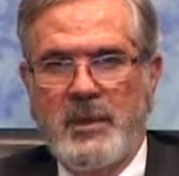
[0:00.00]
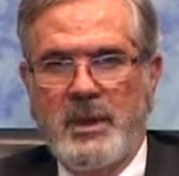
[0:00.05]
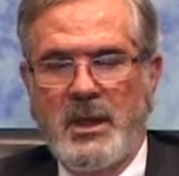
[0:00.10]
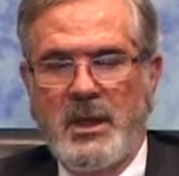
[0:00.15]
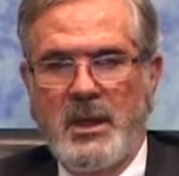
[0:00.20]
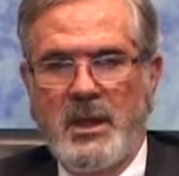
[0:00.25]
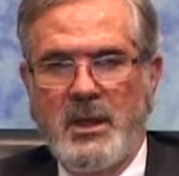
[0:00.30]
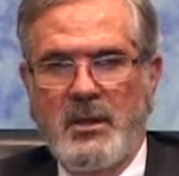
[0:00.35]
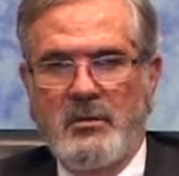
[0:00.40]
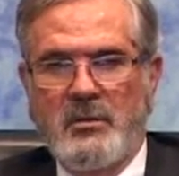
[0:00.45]

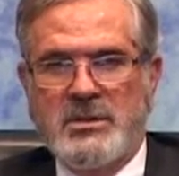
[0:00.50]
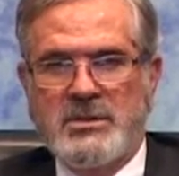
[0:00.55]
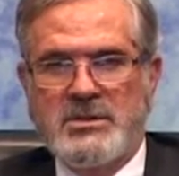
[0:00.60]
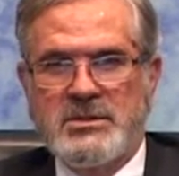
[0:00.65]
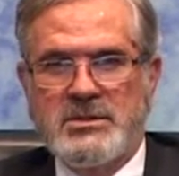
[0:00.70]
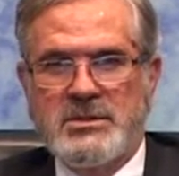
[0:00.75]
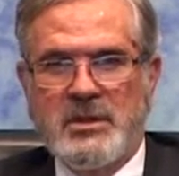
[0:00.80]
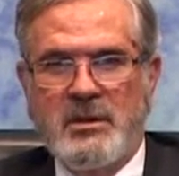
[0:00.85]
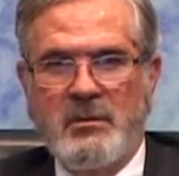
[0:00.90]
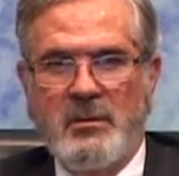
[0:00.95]
He was
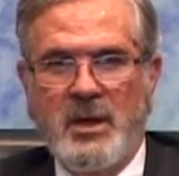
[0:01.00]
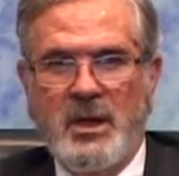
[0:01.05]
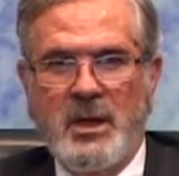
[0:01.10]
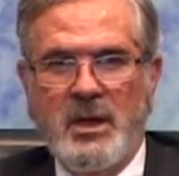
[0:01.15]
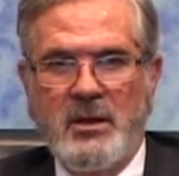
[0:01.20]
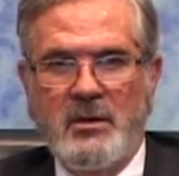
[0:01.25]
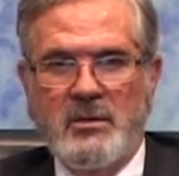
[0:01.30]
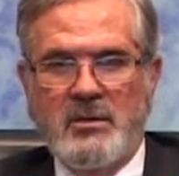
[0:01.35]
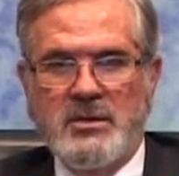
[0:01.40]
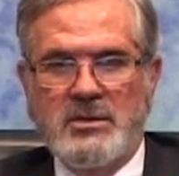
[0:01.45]
somebody
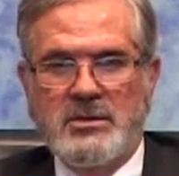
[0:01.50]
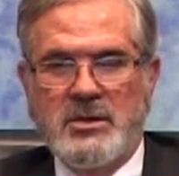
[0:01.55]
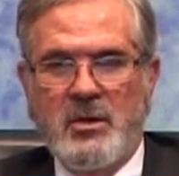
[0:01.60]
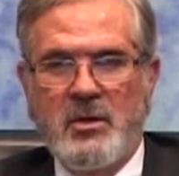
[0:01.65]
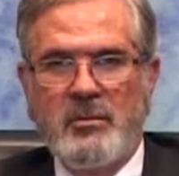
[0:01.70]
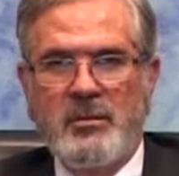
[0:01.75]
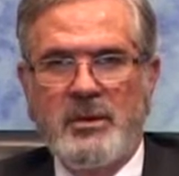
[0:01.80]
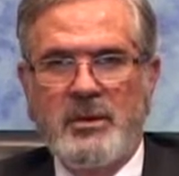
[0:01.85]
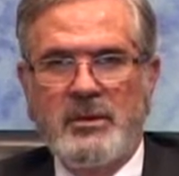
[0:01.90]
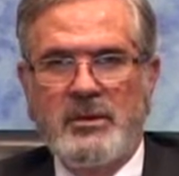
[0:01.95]
who was
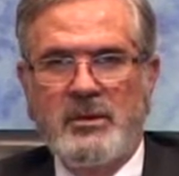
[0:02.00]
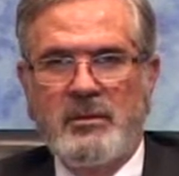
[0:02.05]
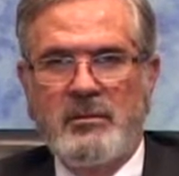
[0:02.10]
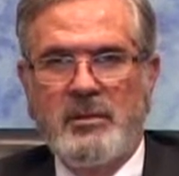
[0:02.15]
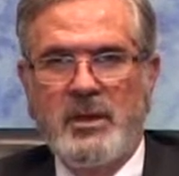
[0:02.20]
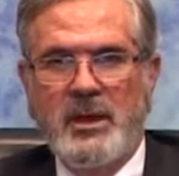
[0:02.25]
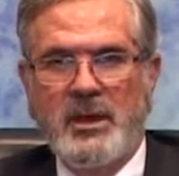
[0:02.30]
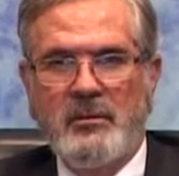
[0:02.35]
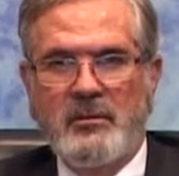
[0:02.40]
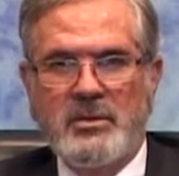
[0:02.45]
open to
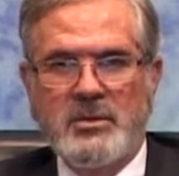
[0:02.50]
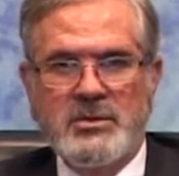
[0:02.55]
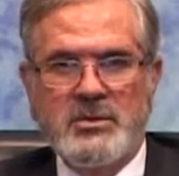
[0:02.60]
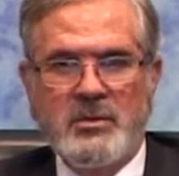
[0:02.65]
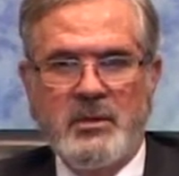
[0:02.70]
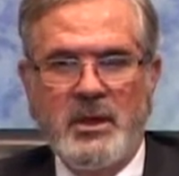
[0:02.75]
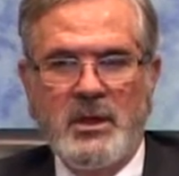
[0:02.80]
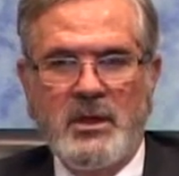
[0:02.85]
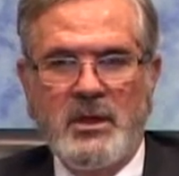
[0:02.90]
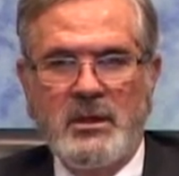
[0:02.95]
being
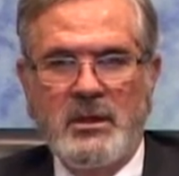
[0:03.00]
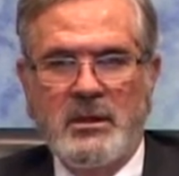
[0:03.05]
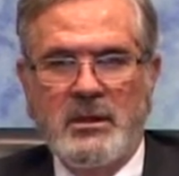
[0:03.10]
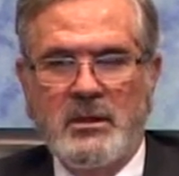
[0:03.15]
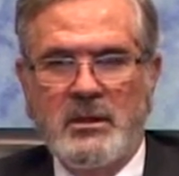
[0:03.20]
persuaded.